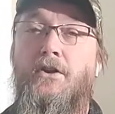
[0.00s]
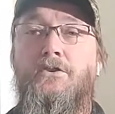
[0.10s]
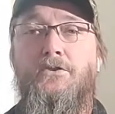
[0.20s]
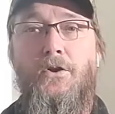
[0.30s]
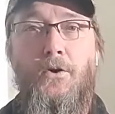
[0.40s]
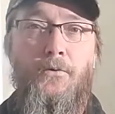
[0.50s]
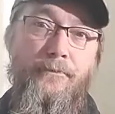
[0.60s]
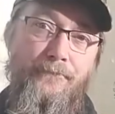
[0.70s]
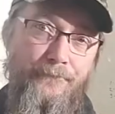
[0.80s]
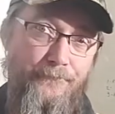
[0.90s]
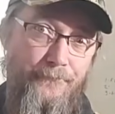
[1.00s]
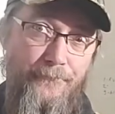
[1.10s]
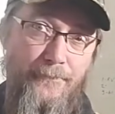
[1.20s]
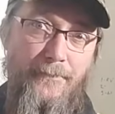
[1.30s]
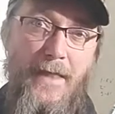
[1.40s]
So
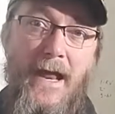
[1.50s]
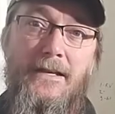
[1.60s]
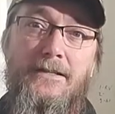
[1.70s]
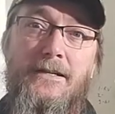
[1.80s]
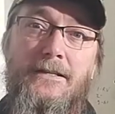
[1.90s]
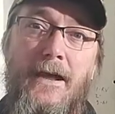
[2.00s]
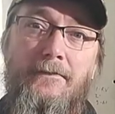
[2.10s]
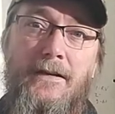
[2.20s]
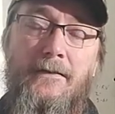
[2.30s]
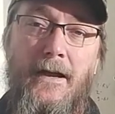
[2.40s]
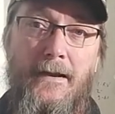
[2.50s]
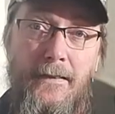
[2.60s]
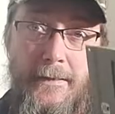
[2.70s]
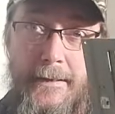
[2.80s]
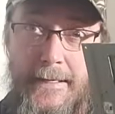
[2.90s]
that is the safety thing.
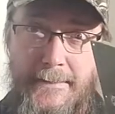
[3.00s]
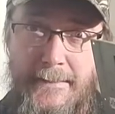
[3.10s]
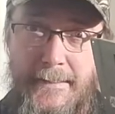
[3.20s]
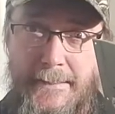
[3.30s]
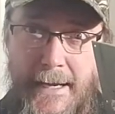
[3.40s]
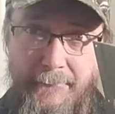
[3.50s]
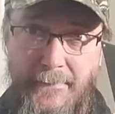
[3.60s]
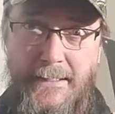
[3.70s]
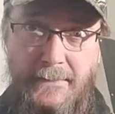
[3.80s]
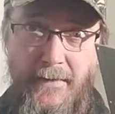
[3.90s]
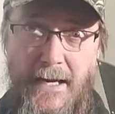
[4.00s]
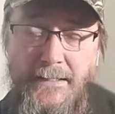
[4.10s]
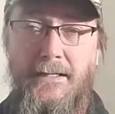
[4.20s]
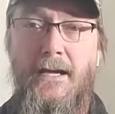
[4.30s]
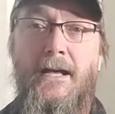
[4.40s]
This is a safety
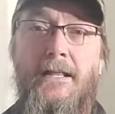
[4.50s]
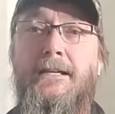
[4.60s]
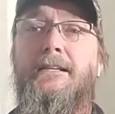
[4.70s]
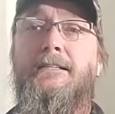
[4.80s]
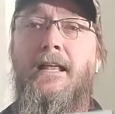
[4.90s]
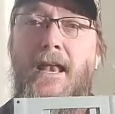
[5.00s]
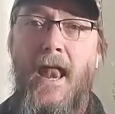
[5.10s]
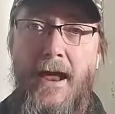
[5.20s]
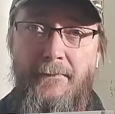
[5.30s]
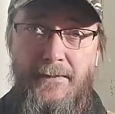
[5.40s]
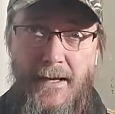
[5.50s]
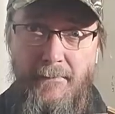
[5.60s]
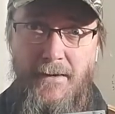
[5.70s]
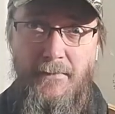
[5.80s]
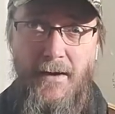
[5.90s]
device. This is a
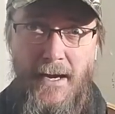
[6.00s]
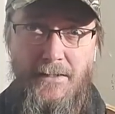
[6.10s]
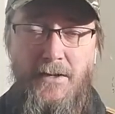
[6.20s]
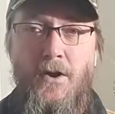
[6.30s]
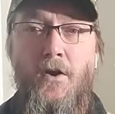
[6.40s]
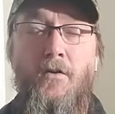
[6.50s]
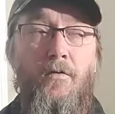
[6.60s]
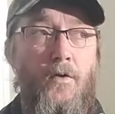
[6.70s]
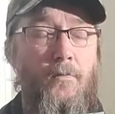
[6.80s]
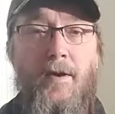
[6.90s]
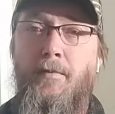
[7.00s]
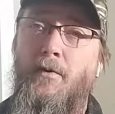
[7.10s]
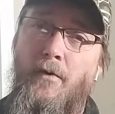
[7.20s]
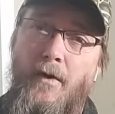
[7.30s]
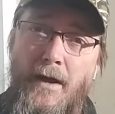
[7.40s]
life-saving device for the people
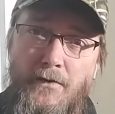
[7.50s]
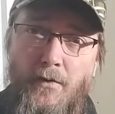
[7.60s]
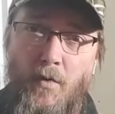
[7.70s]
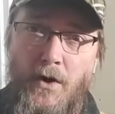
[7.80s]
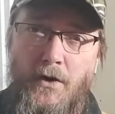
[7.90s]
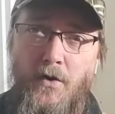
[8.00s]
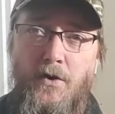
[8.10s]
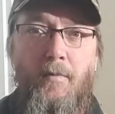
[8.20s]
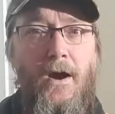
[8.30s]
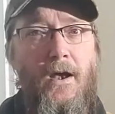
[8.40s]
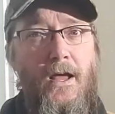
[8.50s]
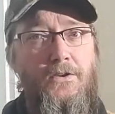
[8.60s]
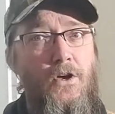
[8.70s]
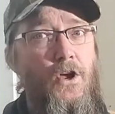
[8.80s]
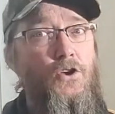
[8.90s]
who are out there working on your power
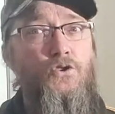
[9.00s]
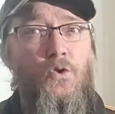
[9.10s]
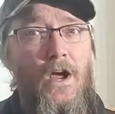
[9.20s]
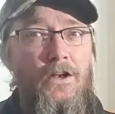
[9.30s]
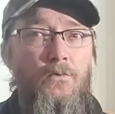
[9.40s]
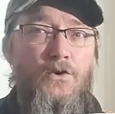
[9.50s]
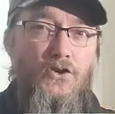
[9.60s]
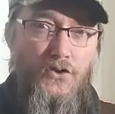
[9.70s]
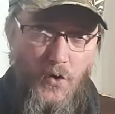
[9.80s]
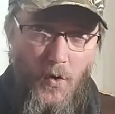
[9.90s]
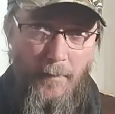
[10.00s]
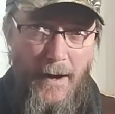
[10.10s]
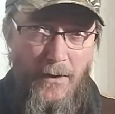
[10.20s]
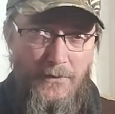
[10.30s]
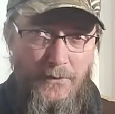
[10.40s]
lines, trying to restore
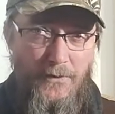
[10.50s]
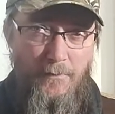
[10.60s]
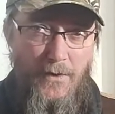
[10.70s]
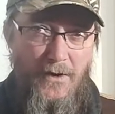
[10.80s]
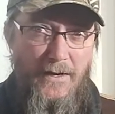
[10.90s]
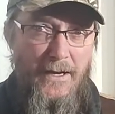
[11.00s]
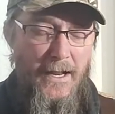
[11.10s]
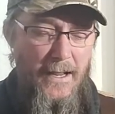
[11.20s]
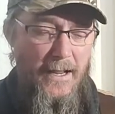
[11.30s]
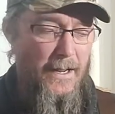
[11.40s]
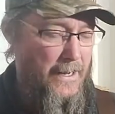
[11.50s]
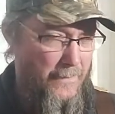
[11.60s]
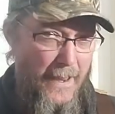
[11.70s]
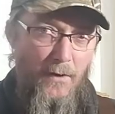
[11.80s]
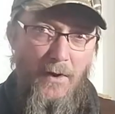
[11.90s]
power to your community. And
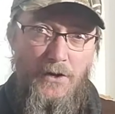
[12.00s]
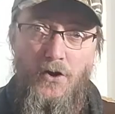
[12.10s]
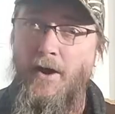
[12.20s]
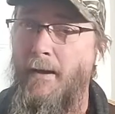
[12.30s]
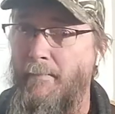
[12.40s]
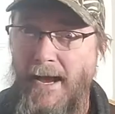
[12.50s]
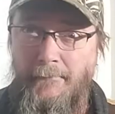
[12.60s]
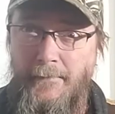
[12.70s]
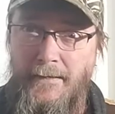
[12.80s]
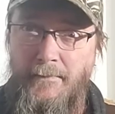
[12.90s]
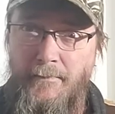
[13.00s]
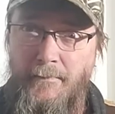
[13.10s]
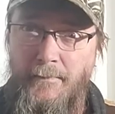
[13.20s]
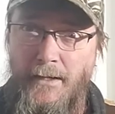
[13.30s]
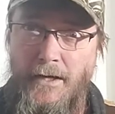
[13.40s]
that way you're not backfeeding
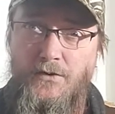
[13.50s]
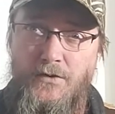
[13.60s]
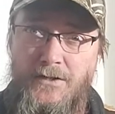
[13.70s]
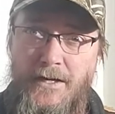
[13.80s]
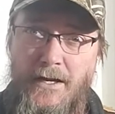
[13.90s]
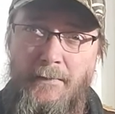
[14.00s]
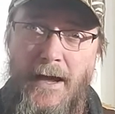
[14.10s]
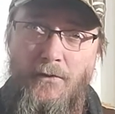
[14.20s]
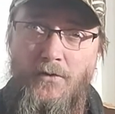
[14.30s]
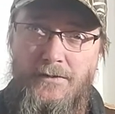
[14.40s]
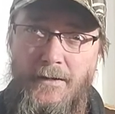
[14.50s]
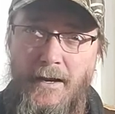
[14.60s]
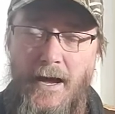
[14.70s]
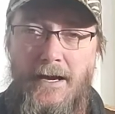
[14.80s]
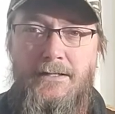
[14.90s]
electricity out onto the
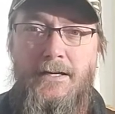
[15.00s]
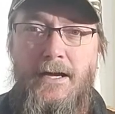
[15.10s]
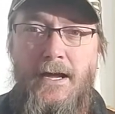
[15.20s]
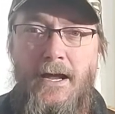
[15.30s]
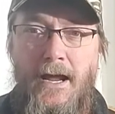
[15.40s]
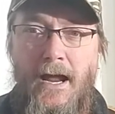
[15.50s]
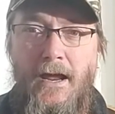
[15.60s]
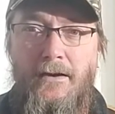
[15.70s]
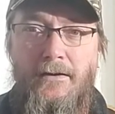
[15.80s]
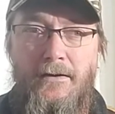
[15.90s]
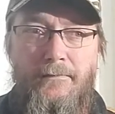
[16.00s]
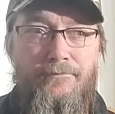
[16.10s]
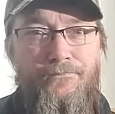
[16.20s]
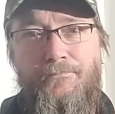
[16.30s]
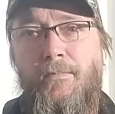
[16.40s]
lines and
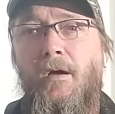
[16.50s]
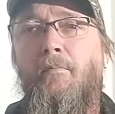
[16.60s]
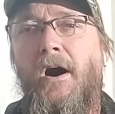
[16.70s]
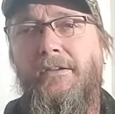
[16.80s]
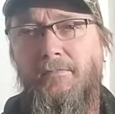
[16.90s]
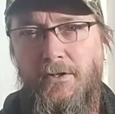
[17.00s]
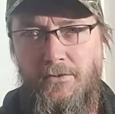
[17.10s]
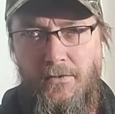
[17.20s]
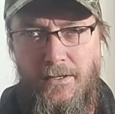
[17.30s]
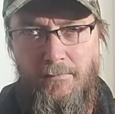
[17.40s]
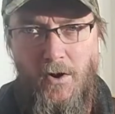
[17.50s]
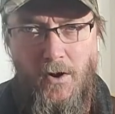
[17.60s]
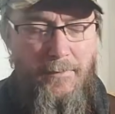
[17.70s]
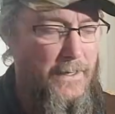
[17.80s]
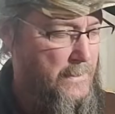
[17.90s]
possibly doing them harm.